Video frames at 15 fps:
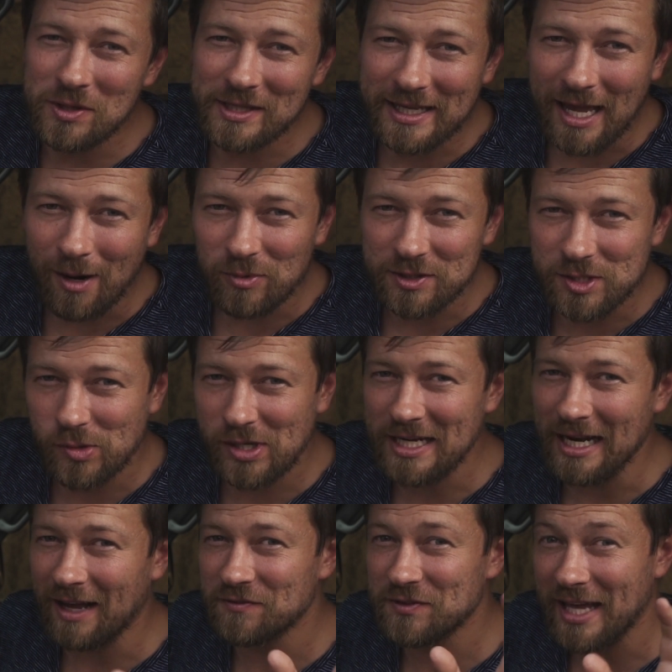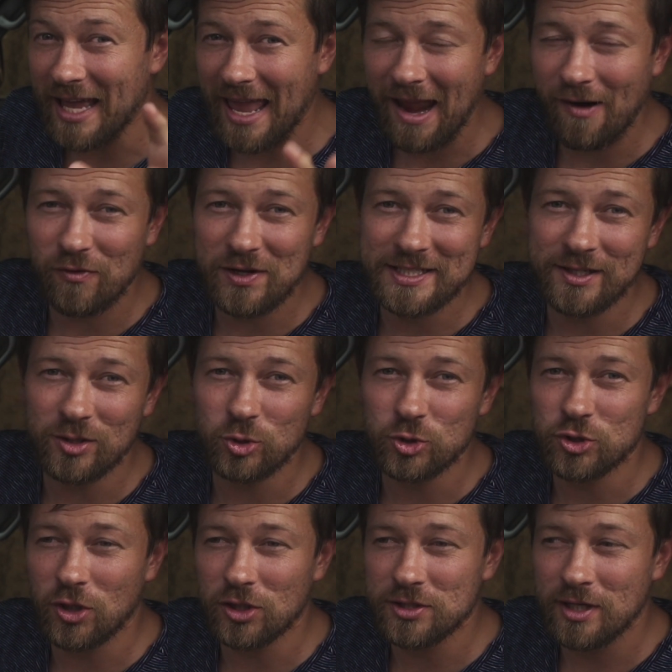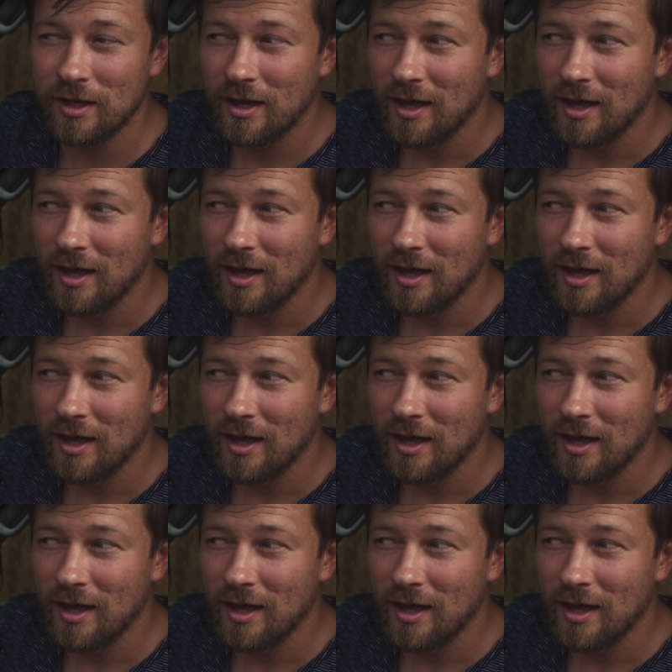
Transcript: the camera screen after every single shot.